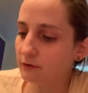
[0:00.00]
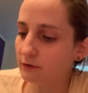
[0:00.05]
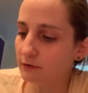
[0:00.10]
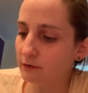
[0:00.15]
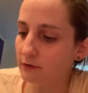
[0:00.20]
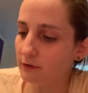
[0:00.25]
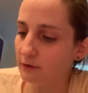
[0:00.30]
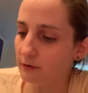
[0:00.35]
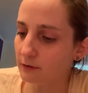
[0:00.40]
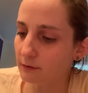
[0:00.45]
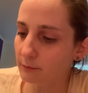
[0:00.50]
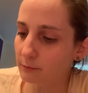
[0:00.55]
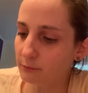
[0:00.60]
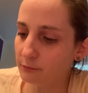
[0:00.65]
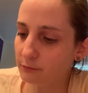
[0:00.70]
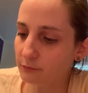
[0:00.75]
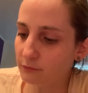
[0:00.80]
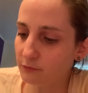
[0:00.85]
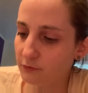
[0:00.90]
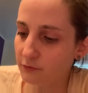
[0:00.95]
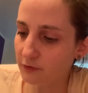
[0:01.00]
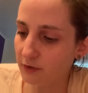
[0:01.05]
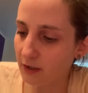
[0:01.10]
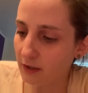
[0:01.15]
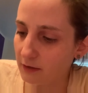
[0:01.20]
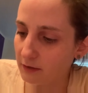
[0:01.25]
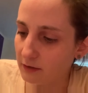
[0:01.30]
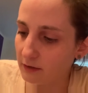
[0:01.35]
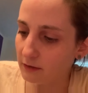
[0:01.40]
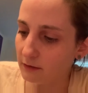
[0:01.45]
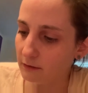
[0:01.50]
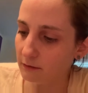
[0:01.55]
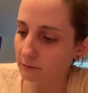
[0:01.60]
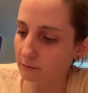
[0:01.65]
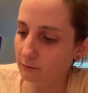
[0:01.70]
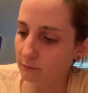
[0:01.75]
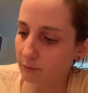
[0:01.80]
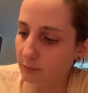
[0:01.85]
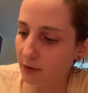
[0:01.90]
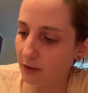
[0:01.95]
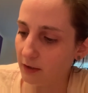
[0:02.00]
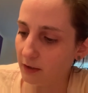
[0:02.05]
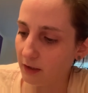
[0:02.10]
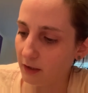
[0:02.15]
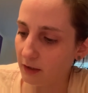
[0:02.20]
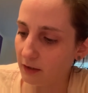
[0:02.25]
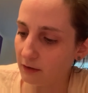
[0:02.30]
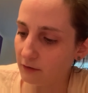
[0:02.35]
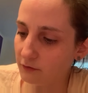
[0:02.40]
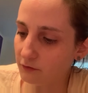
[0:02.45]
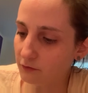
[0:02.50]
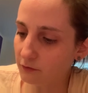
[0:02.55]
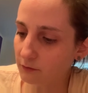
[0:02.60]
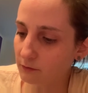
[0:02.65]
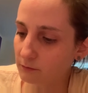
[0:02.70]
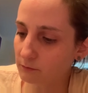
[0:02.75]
The, the scallion, scallion pancakes.